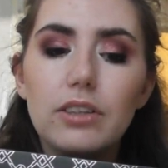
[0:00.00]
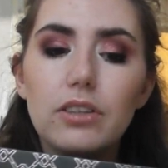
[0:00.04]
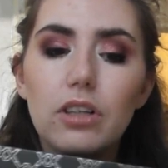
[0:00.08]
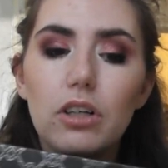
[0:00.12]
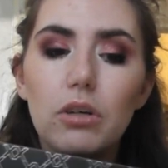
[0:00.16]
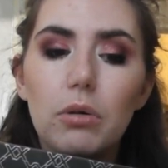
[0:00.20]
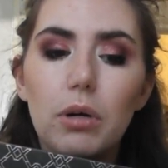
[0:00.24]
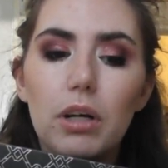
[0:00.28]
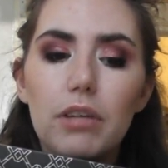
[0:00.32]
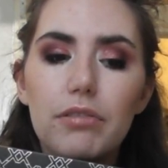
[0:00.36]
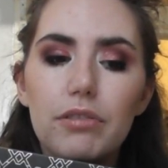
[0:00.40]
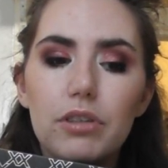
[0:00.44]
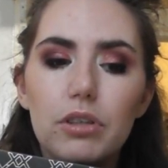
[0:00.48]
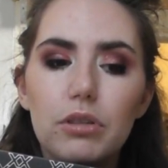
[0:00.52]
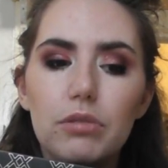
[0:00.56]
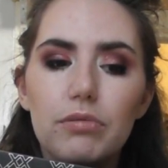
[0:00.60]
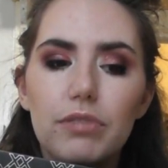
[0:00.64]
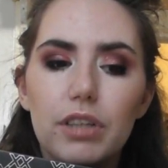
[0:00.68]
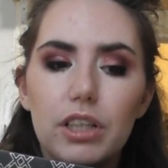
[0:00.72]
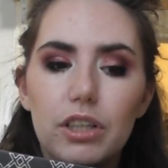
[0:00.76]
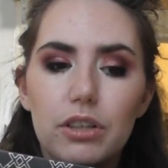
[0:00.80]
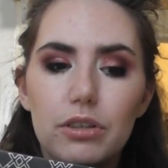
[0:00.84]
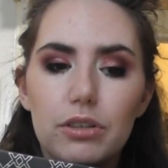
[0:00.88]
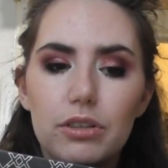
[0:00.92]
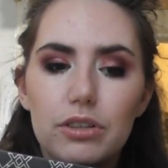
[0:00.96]
quite a few
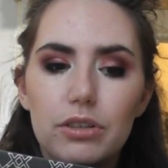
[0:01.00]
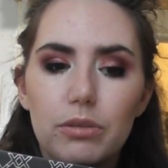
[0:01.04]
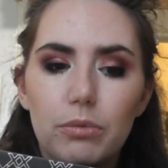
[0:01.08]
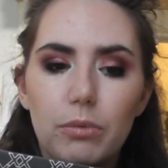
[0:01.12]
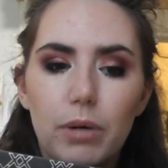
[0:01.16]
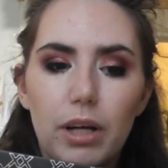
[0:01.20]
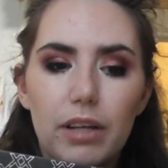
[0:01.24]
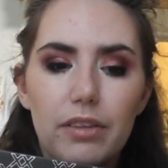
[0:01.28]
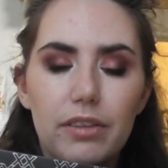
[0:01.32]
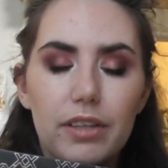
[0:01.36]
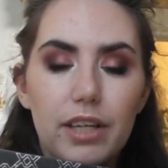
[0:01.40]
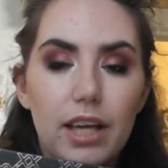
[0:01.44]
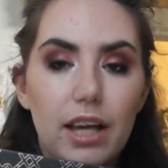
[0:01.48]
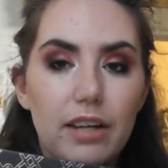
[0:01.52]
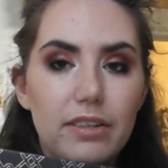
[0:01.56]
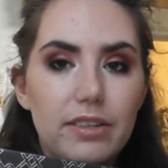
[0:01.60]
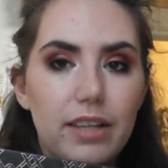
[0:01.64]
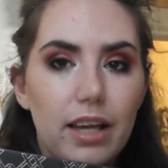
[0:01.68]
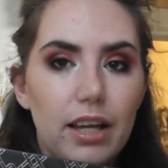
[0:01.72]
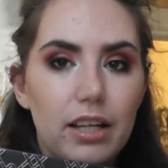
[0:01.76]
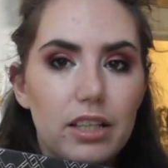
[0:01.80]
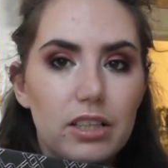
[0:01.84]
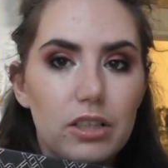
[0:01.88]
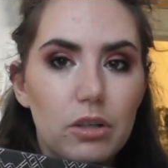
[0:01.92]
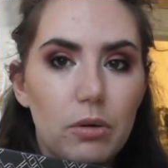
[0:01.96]
videos when the
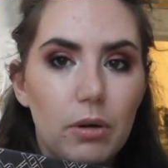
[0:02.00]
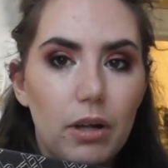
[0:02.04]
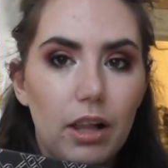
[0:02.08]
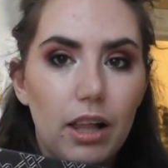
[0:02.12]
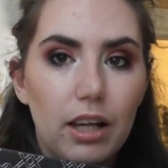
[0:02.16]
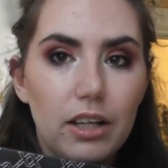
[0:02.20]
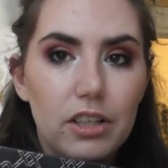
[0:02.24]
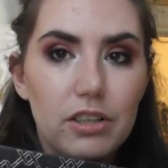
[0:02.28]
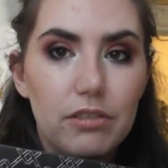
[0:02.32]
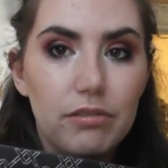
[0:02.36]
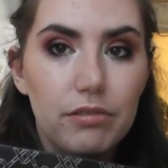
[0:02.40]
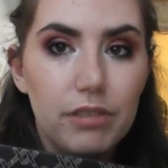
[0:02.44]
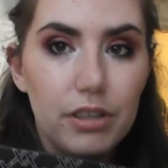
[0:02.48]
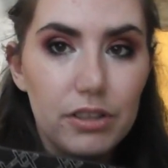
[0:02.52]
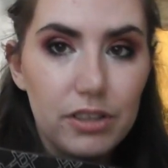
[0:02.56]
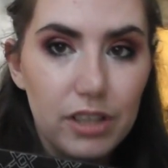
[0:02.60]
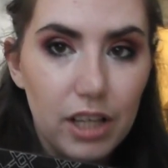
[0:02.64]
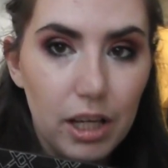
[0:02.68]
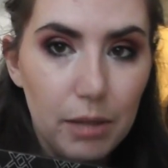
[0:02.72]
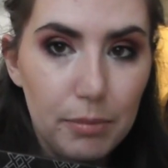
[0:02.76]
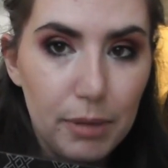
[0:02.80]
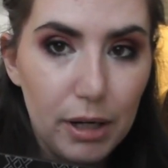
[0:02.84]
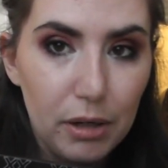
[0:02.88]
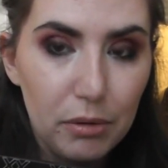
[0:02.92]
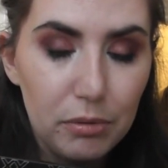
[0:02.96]
XX collection first
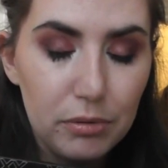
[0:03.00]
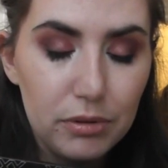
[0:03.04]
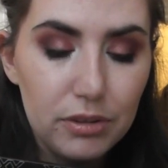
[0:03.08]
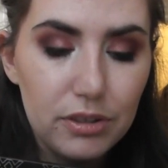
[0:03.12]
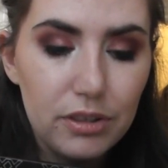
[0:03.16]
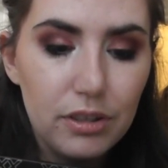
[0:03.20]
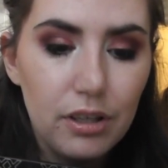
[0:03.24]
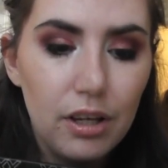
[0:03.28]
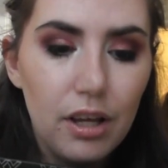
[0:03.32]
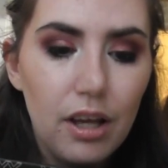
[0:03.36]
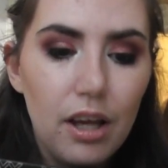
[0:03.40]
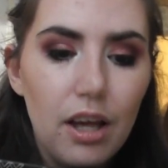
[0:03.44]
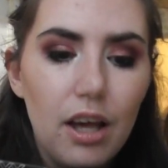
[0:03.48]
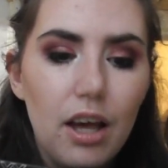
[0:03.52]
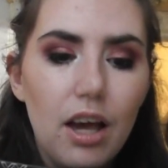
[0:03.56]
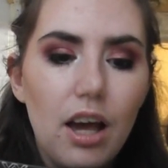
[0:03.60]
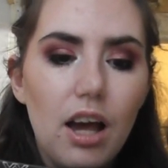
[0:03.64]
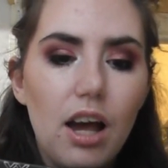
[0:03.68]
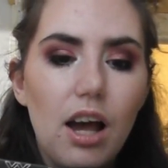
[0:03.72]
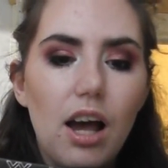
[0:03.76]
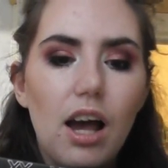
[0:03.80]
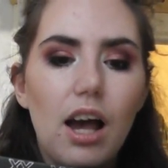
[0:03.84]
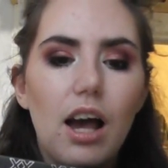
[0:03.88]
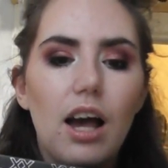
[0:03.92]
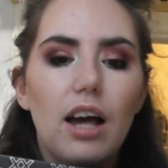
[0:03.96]
came out,
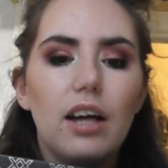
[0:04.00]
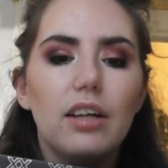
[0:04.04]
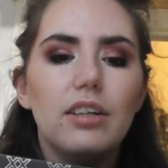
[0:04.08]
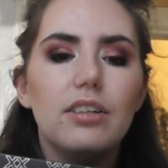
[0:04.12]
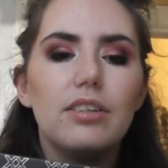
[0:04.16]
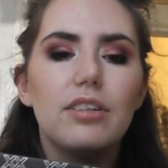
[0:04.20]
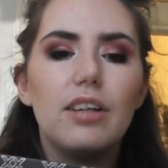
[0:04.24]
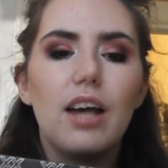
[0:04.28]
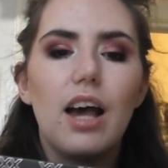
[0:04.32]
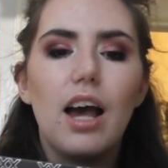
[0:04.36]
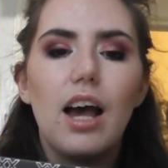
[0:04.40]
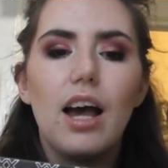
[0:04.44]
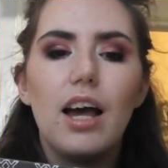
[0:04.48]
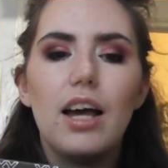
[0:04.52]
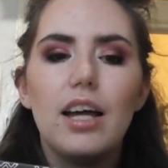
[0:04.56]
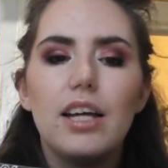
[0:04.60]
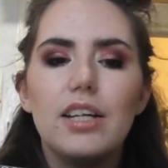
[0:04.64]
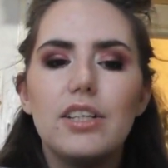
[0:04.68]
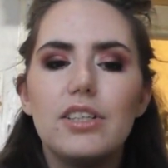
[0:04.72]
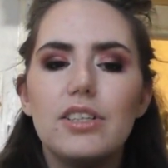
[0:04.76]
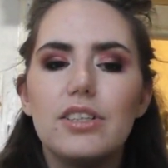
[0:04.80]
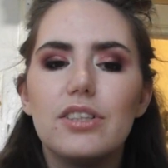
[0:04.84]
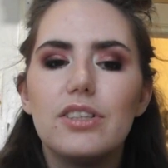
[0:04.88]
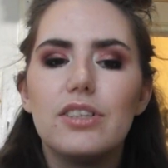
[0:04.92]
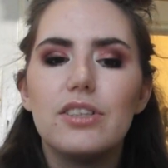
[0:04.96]
and
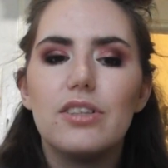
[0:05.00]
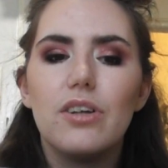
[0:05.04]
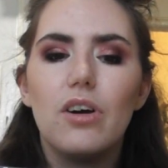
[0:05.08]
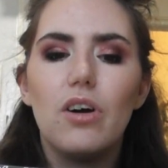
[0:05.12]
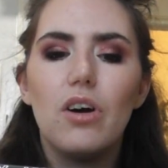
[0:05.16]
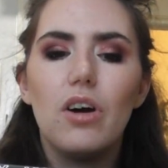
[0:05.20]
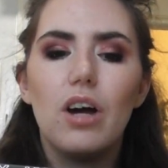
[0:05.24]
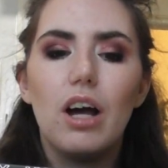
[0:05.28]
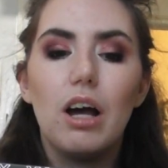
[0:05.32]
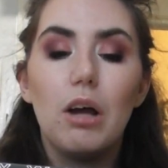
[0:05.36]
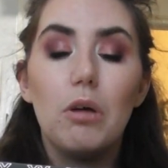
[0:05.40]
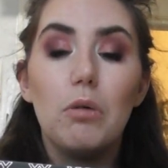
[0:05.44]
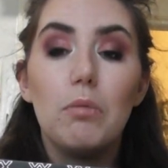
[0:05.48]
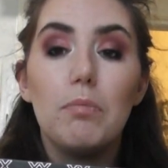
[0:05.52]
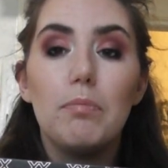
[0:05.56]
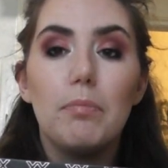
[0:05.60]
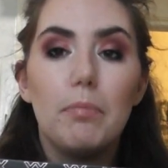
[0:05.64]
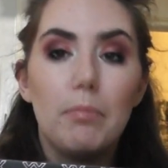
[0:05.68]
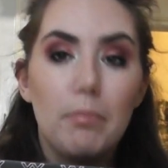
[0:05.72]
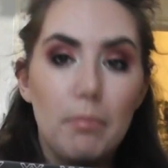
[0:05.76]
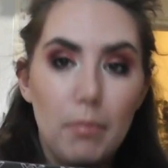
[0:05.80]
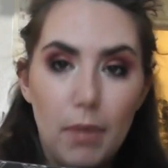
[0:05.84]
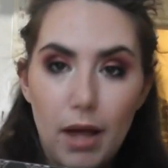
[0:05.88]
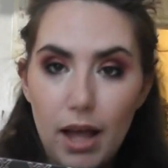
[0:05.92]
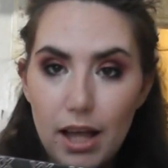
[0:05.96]
I just saw how
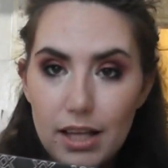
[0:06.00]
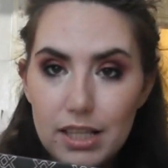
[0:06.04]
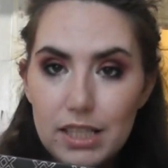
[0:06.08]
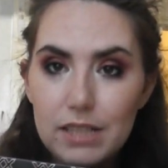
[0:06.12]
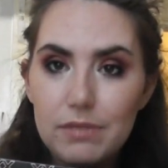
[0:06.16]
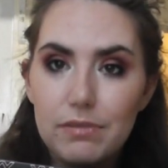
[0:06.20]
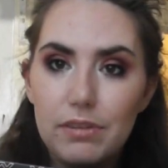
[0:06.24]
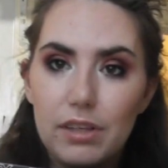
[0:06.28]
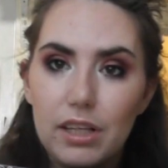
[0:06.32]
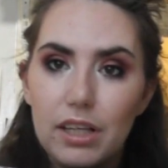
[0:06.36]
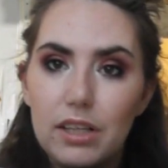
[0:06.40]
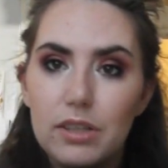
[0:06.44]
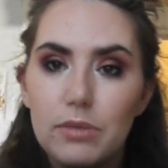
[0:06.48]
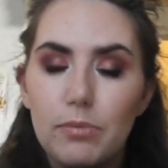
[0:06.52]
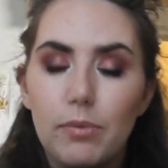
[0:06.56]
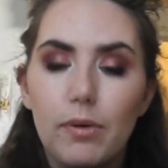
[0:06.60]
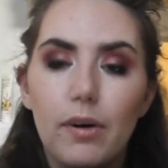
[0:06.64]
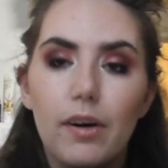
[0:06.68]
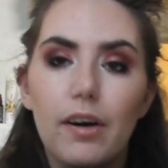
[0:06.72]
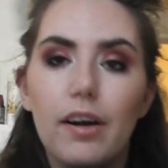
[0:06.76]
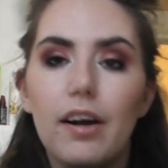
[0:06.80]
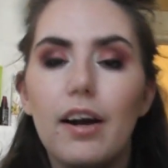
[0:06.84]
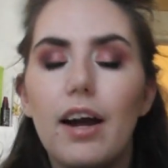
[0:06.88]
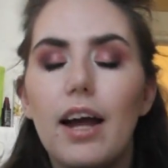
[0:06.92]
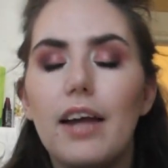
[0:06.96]
massive these
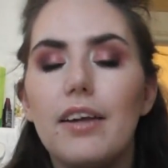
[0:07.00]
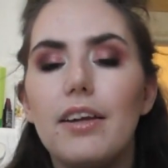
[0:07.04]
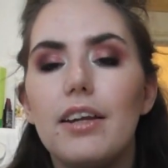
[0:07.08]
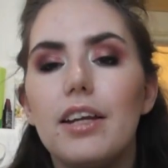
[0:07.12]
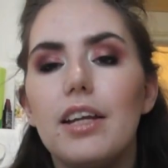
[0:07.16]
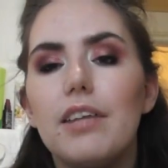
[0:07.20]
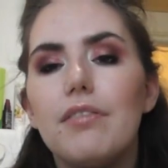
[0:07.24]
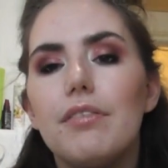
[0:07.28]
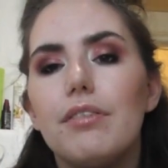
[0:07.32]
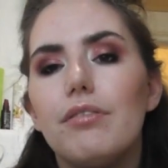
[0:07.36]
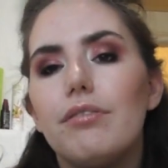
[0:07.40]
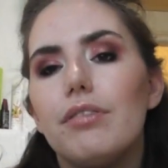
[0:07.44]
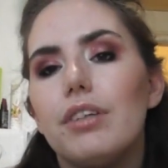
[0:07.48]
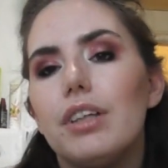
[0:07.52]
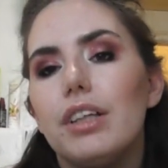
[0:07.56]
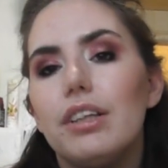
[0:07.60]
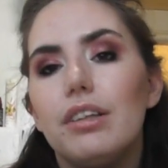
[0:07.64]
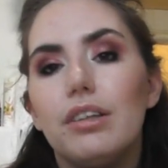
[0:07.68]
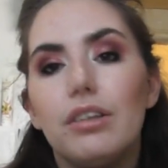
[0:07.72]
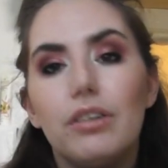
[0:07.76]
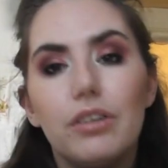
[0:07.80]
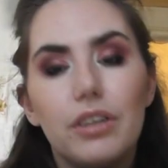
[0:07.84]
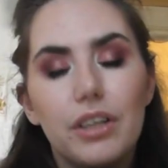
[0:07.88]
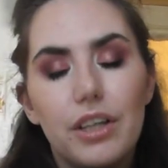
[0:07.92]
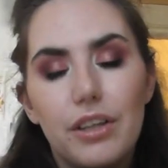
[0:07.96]
were. I didn't even really
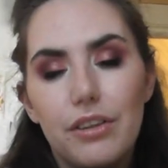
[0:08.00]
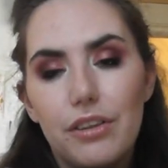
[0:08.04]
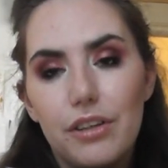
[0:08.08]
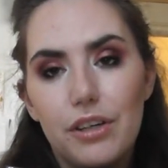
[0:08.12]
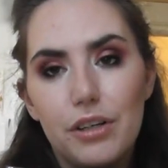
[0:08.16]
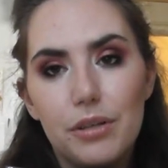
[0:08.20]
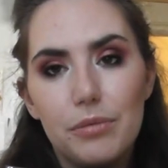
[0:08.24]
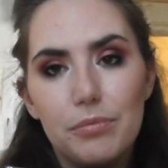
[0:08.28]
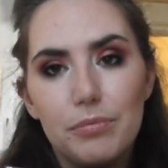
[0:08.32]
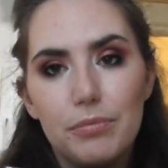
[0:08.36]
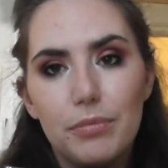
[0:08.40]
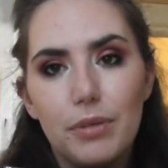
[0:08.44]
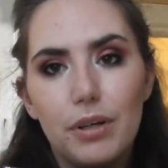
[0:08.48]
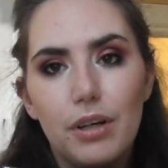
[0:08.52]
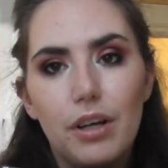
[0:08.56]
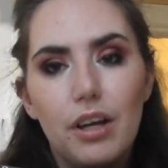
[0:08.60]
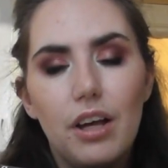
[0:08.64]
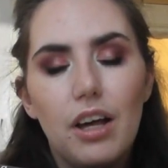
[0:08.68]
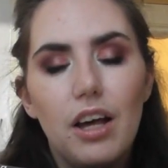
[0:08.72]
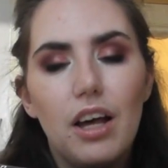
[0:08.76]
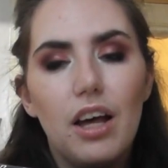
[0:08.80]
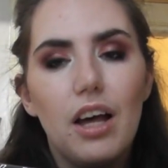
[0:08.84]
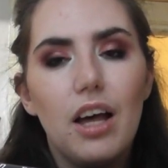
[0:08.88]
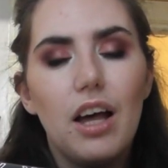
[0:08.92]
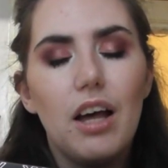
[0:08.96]
look at them.
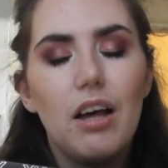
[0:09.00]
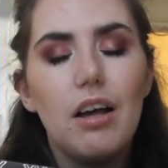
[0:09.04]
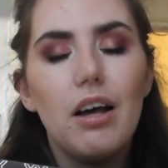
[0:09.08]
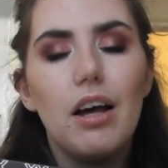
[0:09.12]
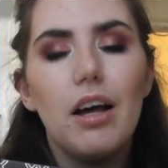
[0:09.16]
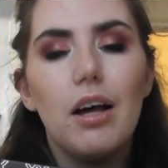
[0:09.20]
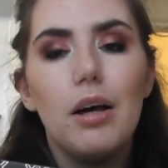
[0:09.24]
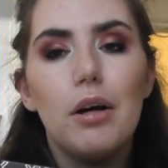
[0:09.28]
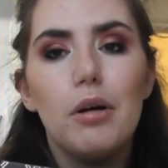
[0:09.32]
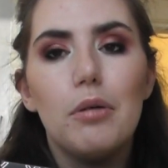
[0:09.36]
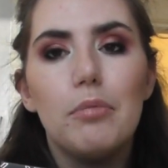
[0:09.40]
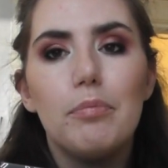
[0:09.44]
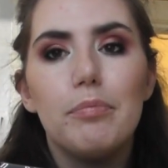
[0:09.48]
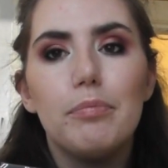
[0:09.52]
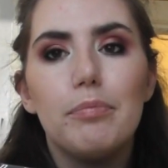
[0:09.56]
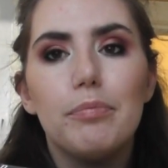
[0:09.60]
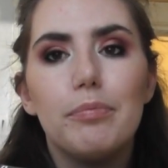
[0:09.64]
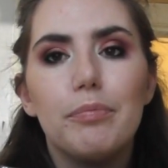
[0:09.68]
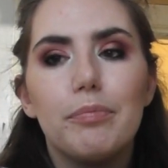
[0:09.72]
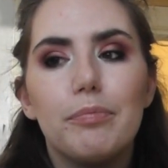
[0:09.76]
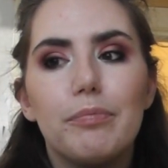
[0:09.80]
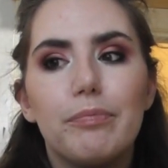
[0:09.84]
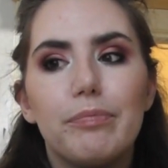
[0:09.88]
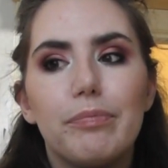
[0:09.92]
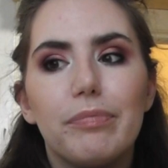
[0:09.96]
I
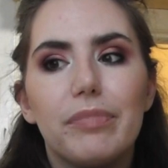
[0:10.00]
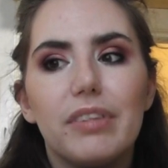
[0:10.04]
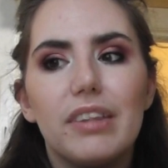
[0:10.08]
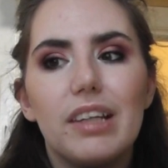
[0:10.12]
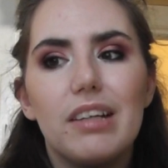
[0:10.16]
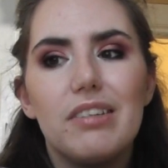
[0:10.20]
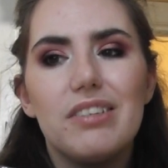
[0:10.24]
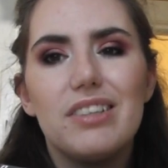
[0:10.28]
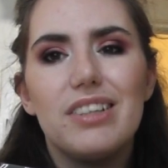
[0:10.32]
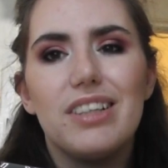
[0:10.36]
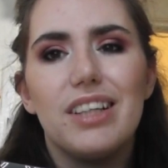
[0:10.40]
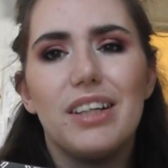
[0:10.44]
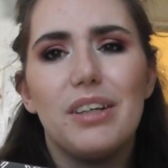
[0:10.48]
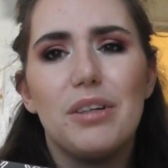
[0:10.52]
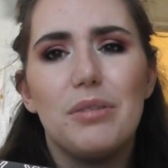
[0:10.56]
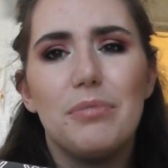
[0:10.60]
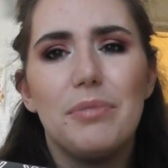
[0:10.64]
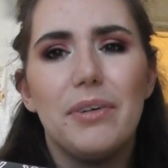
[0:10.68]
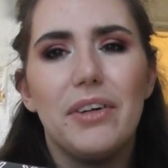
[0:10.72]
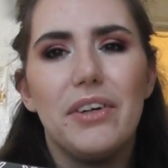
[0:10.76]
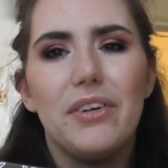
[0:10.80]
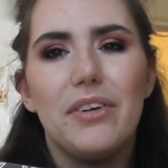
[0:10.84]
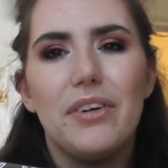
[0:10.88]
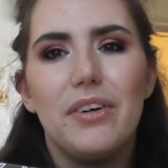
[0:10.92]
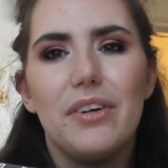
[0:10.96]
was just like, oh
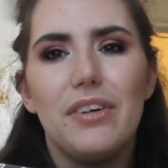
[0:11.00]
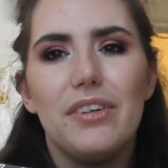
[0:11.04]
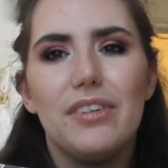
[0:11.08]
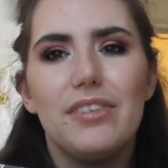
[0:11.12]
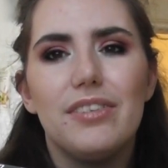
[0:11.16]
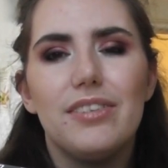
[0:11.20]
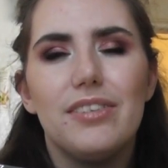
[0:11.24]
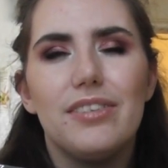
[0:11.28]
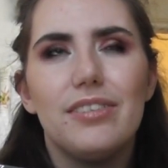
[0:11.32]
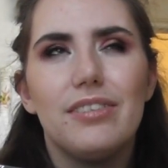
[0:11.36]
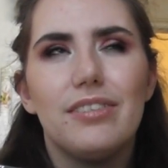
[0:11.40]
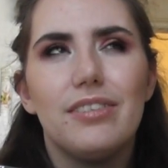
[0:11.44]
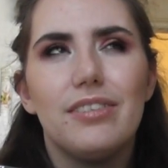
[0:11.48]
my god.